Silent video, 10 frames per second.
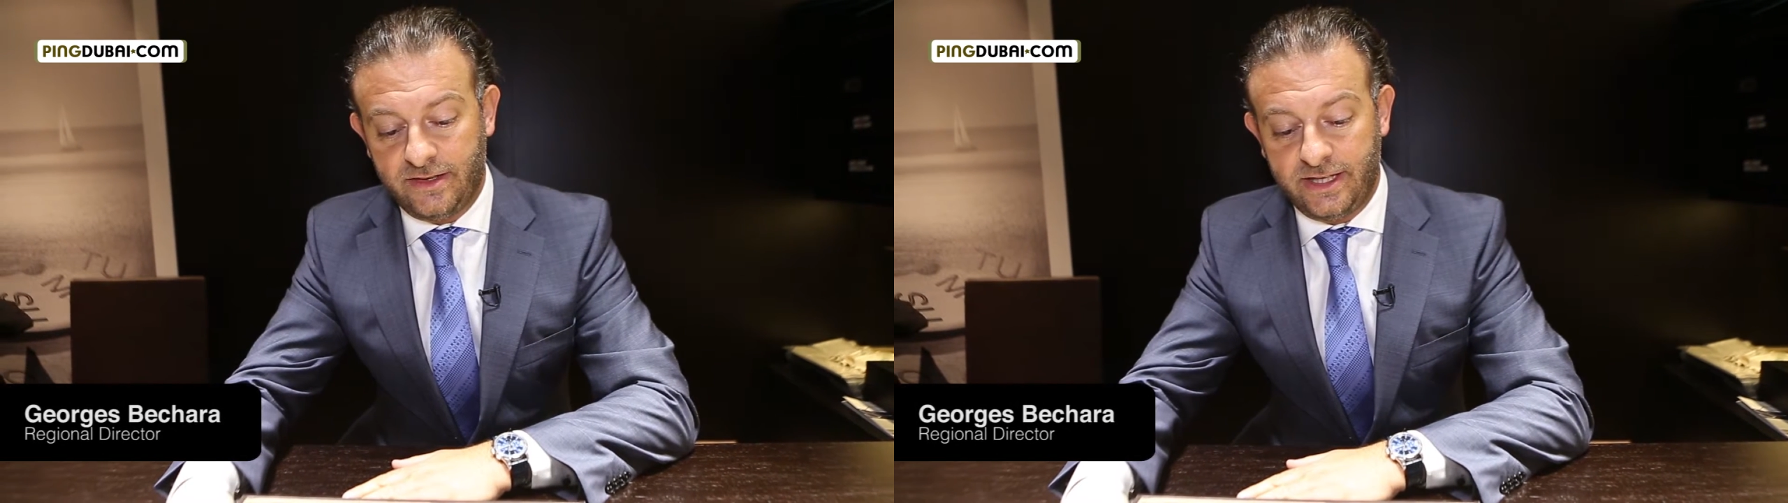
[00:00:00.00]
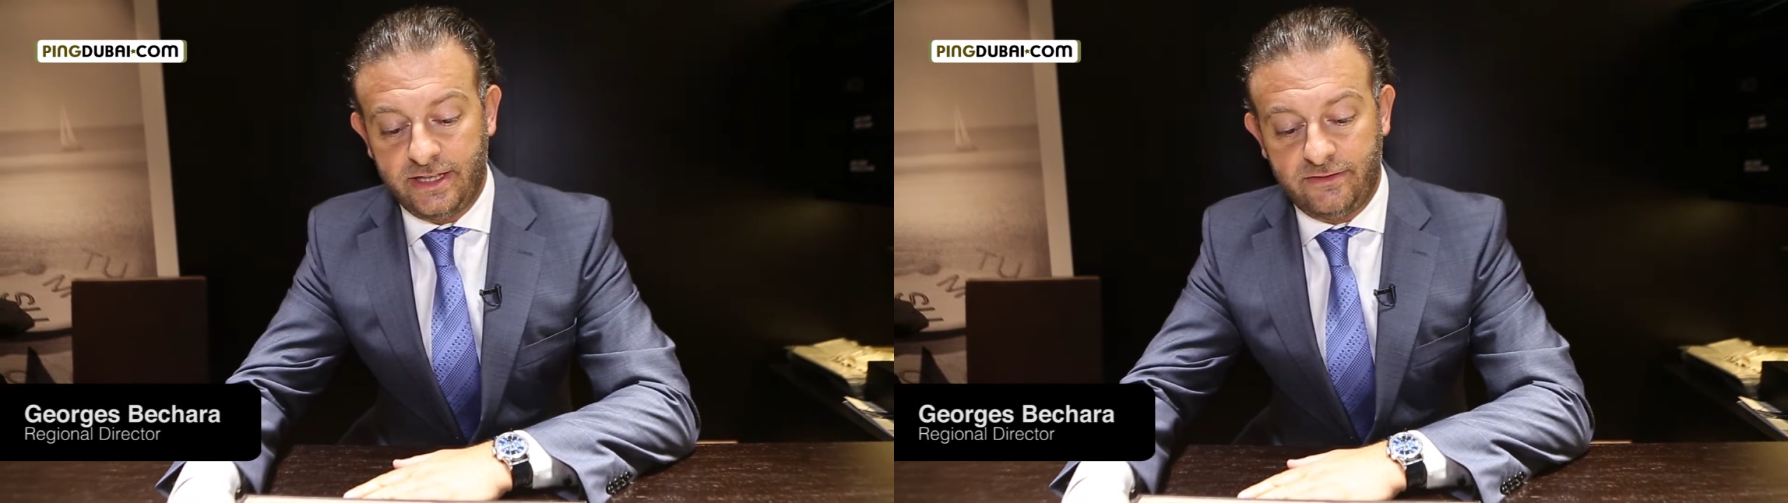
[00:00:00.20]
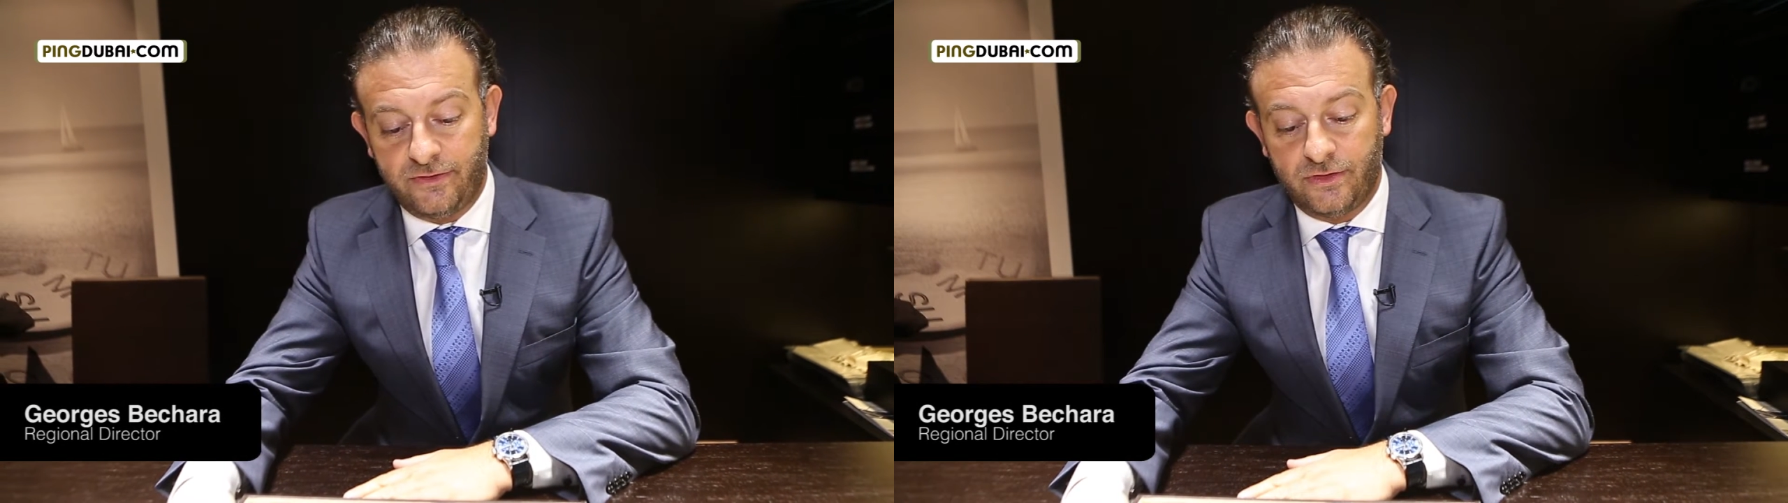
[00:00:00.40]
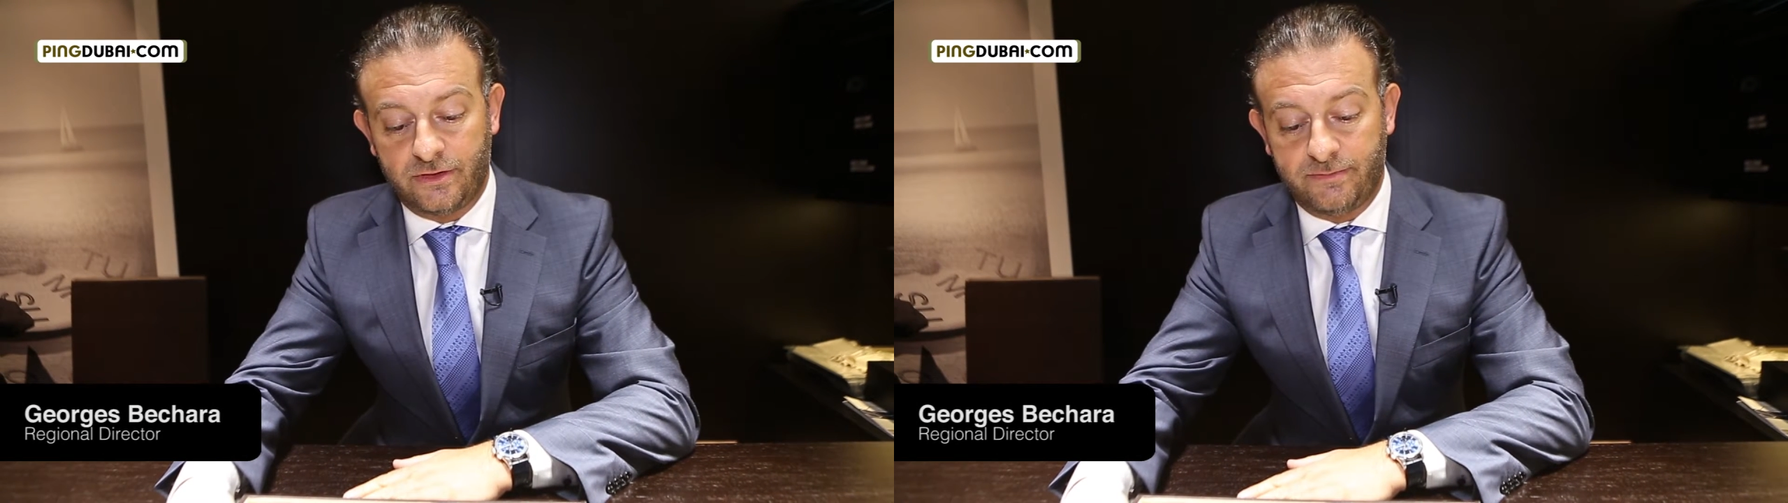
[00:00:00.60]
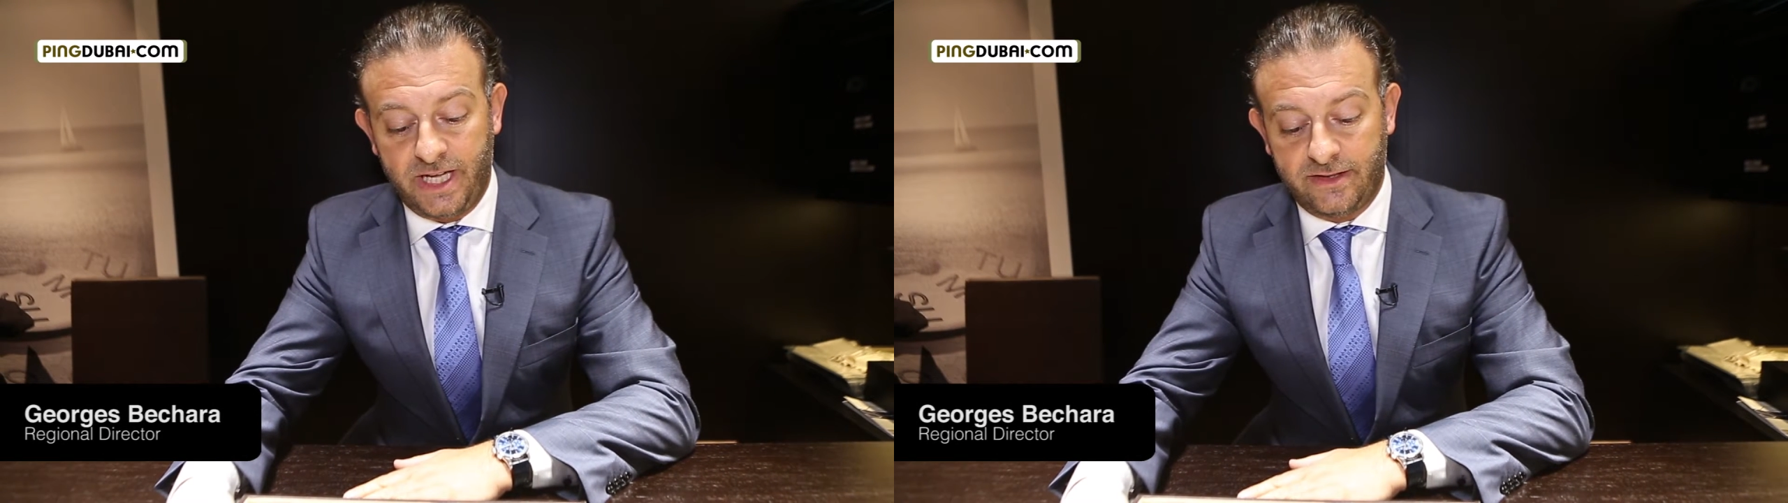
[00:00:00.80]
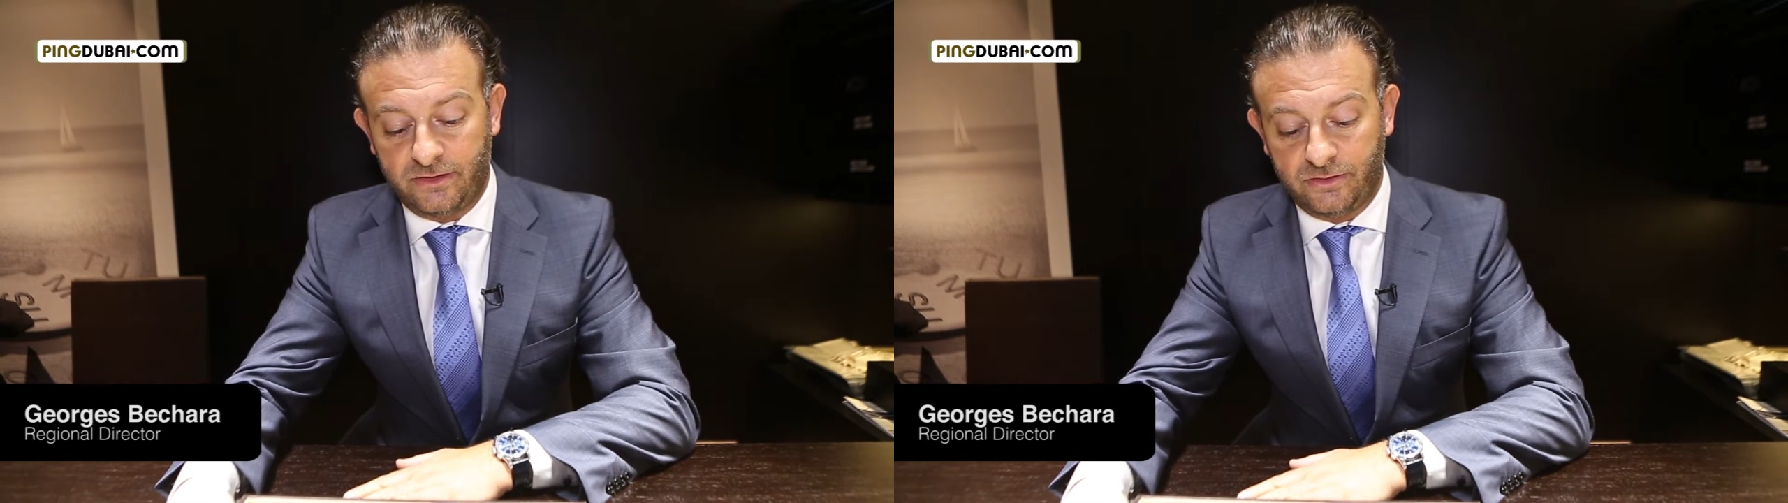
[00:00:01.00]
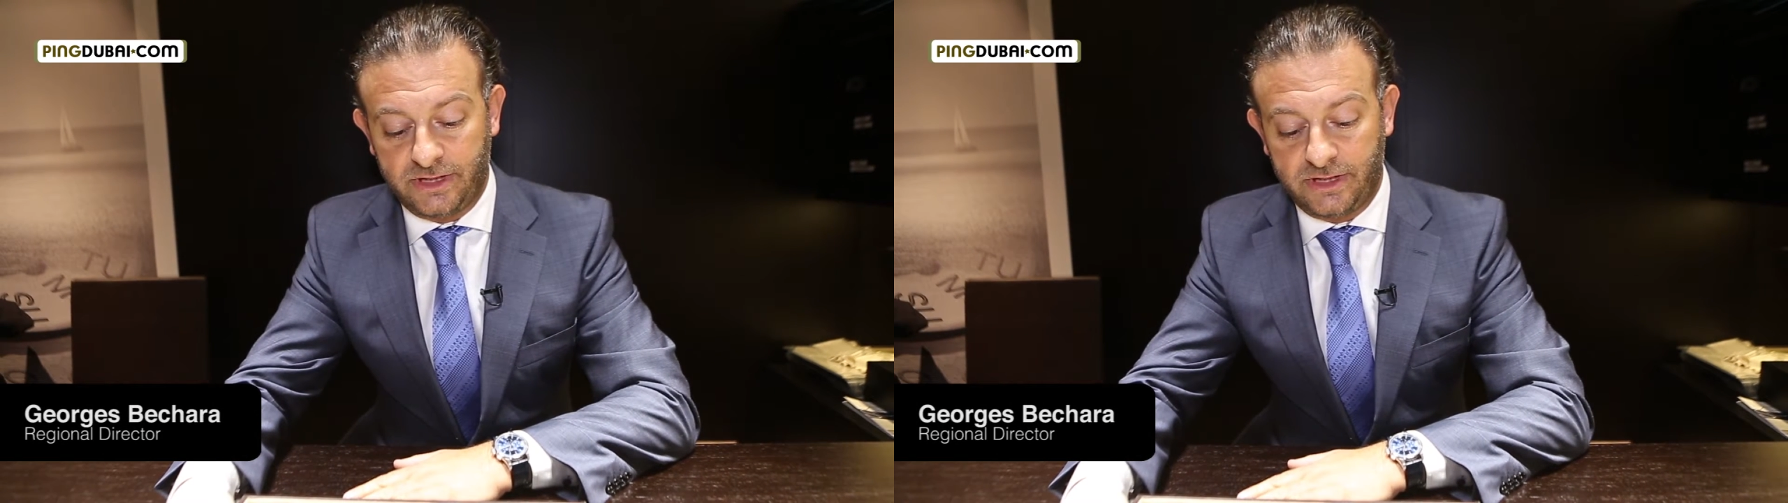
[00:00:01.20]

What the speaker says: Zenith for Basel